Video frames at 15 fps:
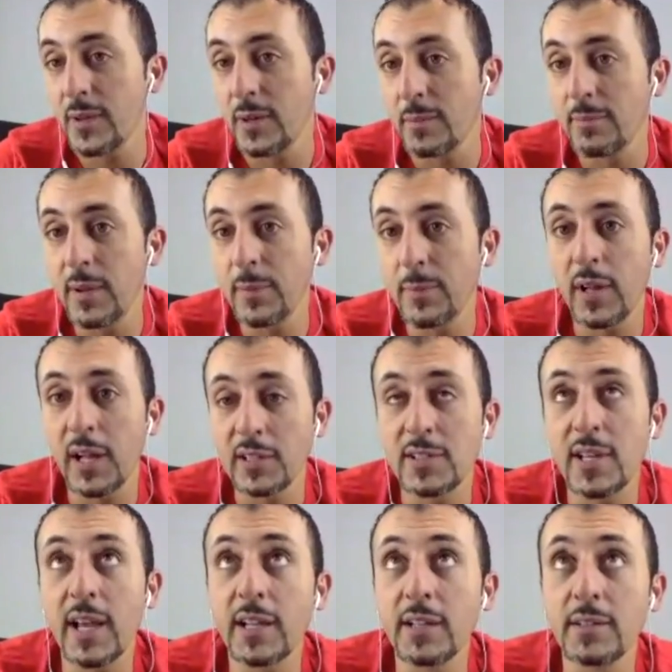people
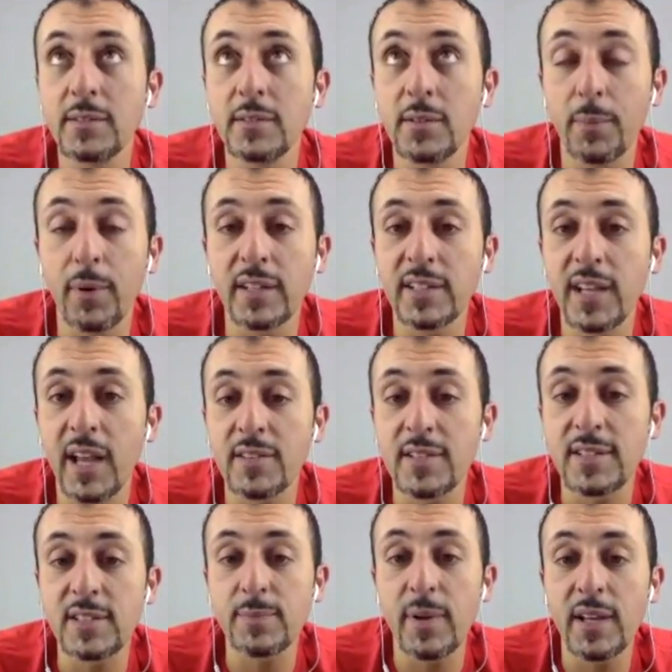outside the
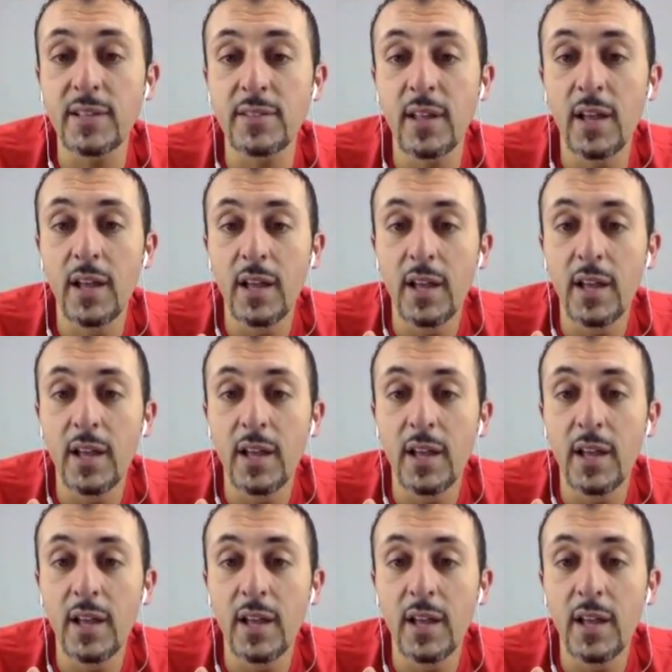podcasting space.